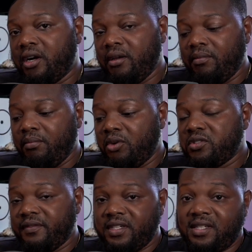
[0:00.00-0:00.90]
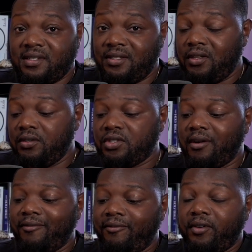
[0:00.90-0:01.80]
most of us as adults are
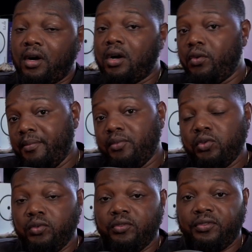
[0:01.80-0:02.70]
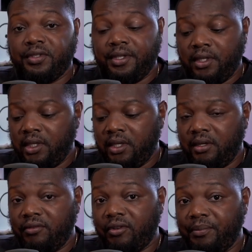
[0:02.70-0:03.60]
far removed
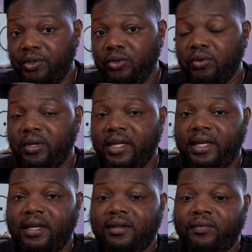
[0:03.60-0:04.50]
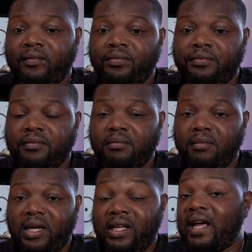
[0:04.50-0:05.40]
from doing
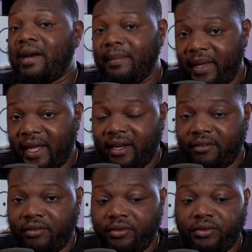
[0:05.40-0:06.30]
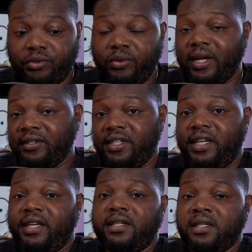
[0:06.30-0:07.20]
a lot of math throughout the
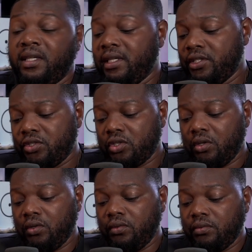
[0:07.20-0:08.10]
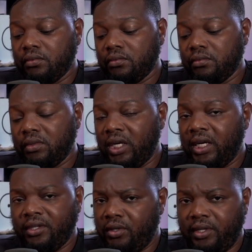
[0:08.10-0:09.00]
day. So,
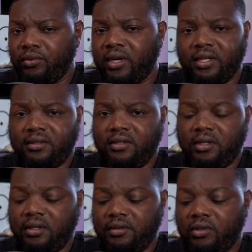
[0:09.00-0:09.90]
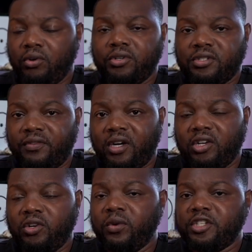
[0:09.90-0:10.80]
and throughout the course of our
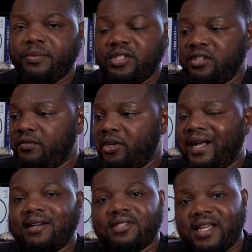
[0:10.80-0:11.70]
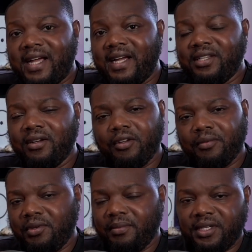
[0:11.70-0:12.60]
career, especially if we're outside,
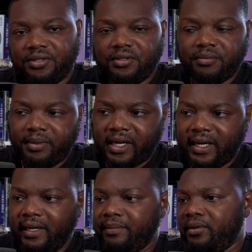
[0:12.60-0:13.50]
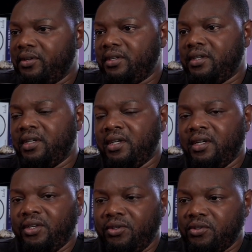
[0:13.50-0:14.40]
you're measuring some pipe or
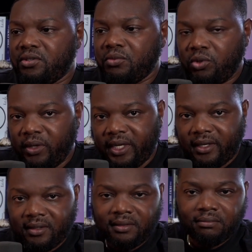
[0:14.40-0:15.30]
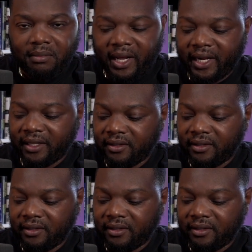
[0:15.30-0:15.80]
you're doing some quick math.